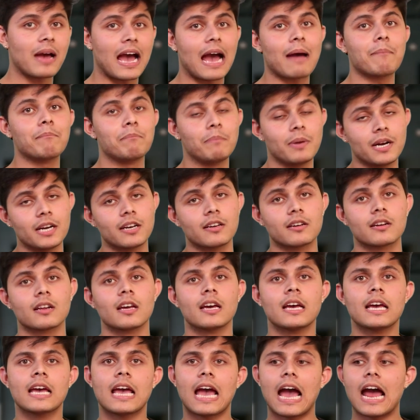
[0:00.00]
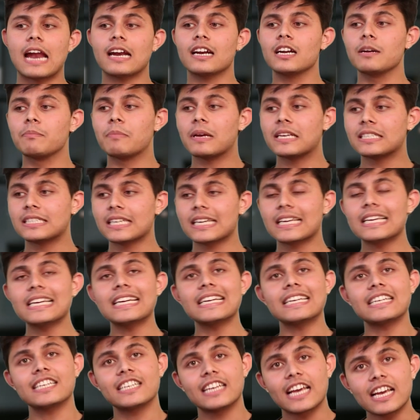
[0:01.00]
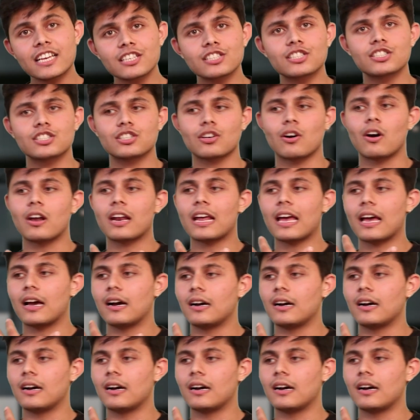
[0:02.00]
App Builder. And it basically tests or